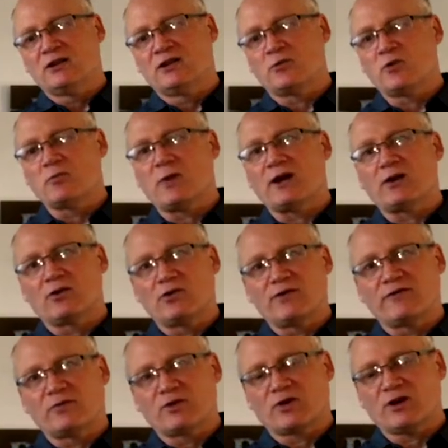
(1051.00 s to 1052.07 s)
that we might
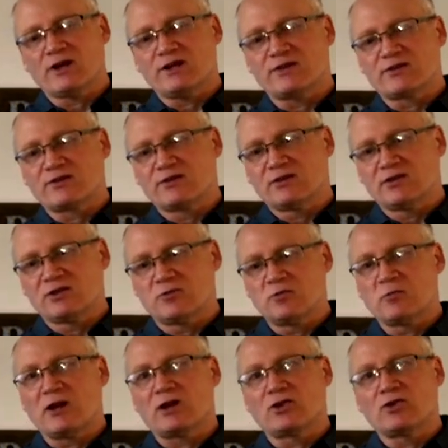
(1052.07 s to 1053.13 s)
learn from Christ, we
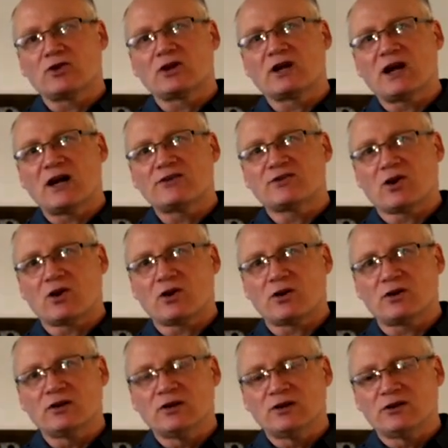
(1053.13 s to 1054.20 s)
might learn God's
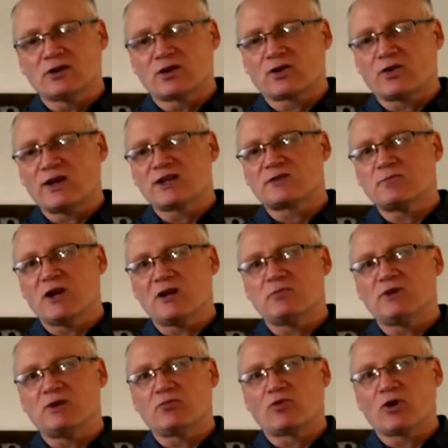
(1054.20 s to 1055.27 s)
heart, that Christ
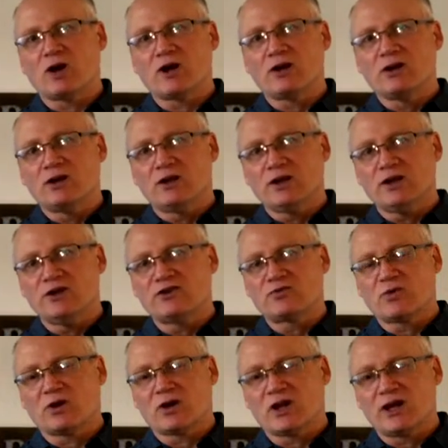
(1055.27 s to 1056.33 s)
might be brought
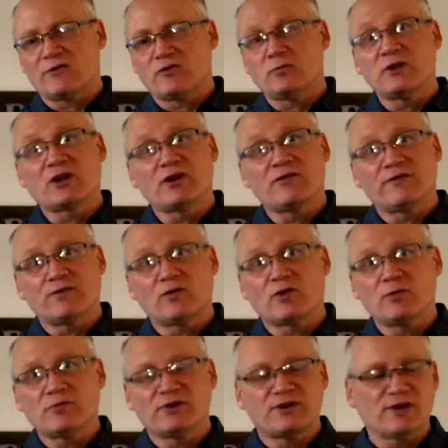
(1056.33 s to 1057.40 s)
into our life, would be
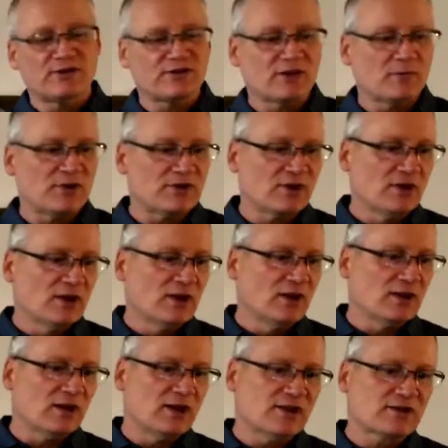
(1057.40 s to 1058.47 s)
conformed to His image,
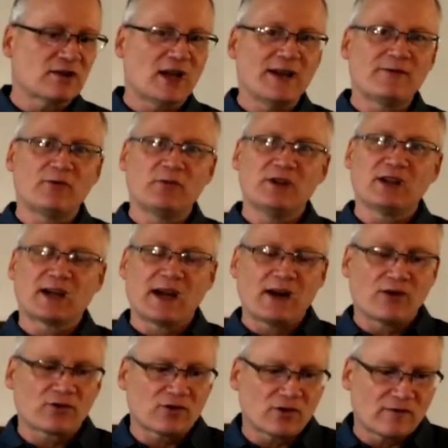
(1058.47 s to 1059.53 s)
that His life would be the
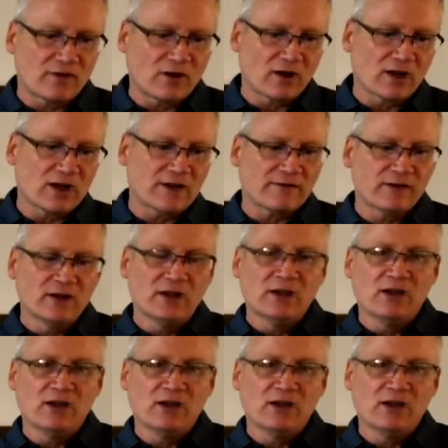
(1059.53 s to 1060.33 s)
character of our life.